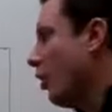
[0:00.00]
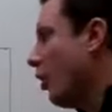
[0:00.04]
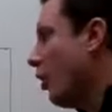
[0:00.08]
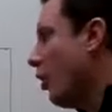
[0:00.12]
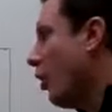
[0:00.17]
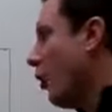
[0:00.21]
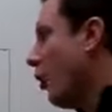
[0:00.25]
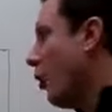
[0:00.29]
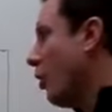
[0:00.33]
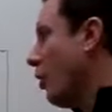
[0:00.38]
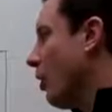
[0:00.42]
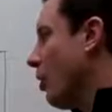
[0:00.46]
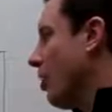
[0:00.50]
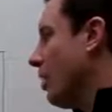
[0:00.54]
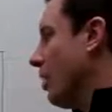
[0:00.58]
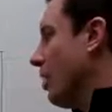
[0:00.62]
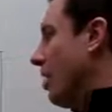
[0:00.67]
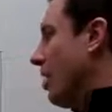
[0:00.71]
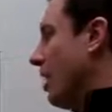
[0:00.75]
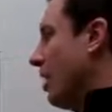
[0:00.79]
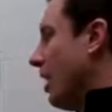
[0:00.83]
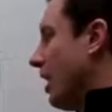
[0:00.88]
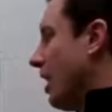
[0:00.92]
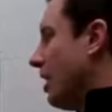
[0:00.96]
or
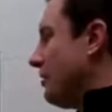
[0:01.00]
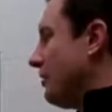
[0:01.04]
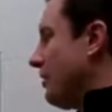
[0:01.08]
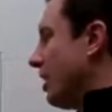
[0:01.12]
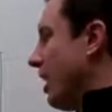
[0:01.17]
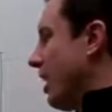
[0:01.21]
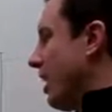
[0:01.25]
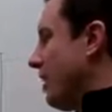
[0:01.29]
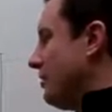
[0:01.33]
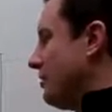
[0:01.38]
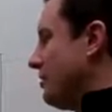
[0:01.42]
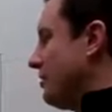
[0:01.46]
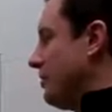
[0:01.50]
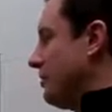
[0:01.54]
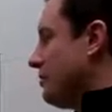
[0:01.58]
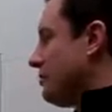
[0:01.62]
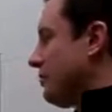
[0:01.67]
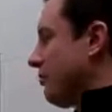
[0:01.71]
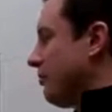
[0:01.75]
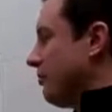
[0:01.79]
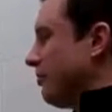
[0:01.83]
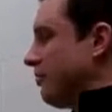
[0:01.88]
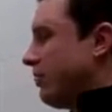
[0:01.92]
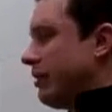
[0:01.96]
I'm going to have to do
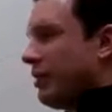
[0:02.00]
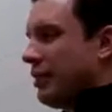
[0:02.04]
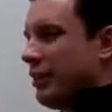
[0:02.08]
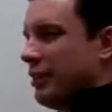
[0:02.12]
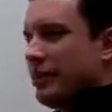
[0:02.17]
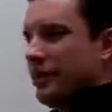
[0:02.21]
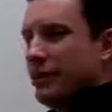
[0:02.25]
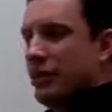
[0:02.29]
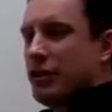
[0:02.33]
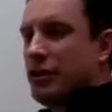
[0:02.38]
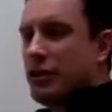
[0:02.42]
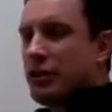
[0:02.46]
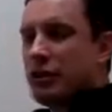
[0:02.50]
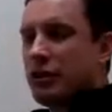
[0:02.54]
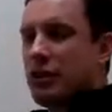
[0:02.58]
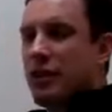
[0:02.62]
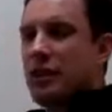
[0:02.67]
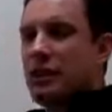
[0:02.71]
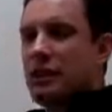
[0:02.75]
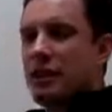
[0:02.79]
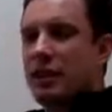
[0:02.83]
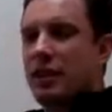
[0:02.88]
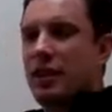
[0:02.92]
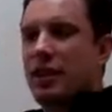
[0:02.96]
some very, very
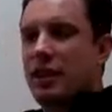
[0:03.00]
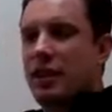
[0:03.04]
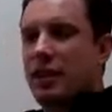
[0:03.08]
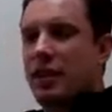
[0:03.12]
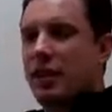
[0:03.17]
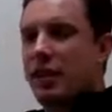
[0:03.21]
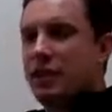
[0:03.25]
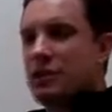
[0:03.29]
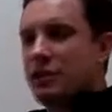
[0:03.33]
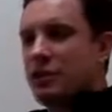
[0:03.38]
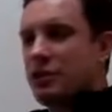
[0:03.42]
crazy things in